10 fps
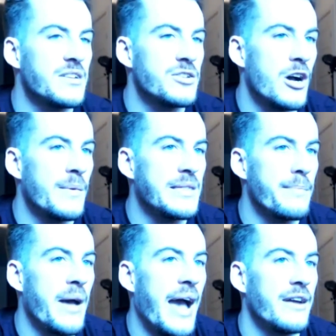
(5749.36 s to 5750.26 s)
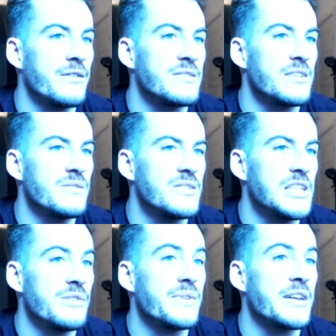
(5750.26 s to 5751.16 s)
to talk about the patterns that you
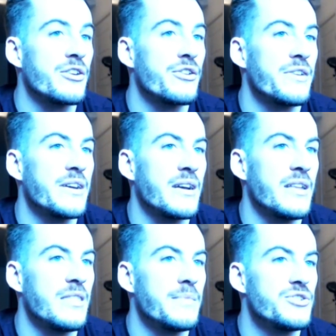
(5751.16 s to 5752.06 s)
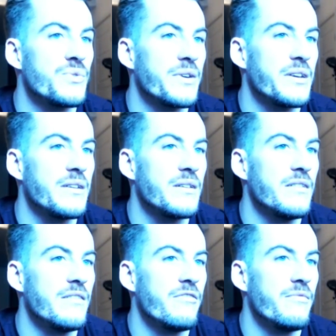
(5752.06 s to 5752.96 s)
see reoccurring in the majority
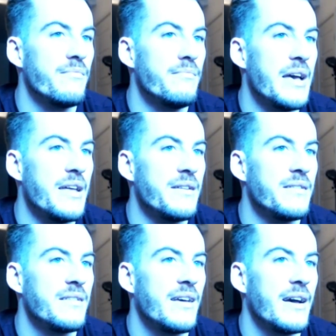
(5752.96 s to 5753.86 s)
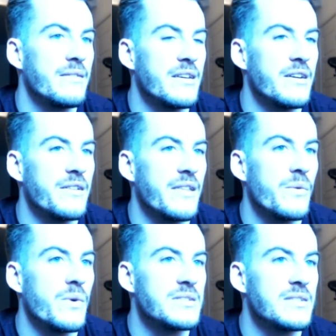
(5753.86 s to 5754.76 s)
of men out there and like
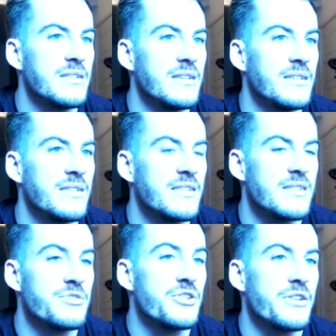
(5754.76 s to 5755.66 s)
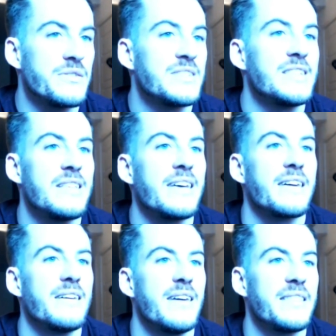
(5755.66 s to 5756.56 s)
what's the because i'm sure you see like
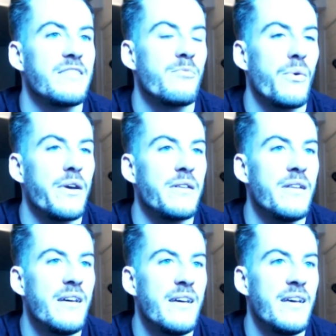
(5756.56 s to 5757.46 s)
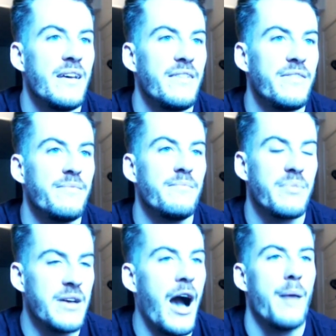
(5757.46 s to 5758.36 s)
a, uh, at this point yeah.
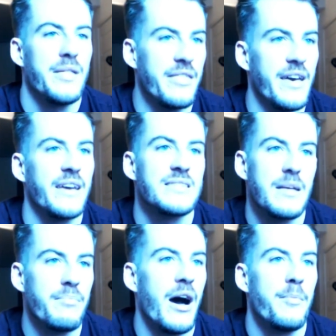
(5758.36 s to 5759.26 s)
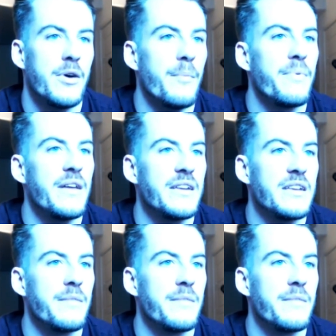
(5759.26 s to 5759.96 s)
common things that pop up that need